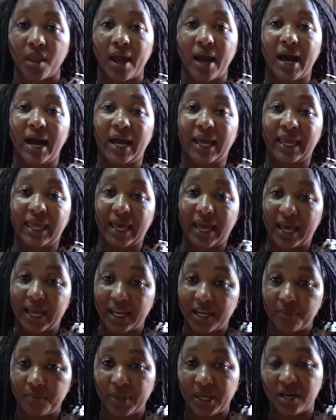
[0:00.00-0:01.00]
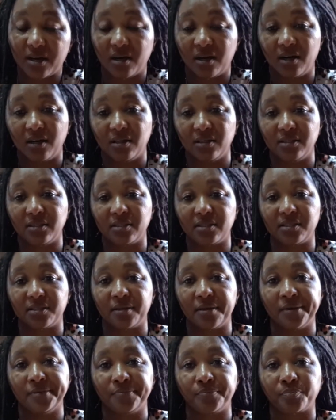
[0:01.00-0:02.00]
again because
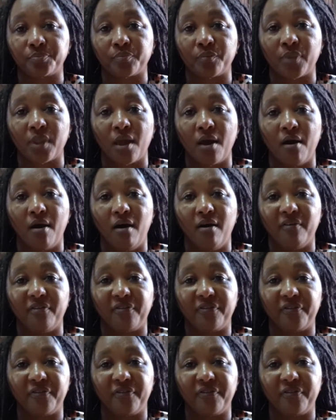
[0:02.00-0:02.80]
of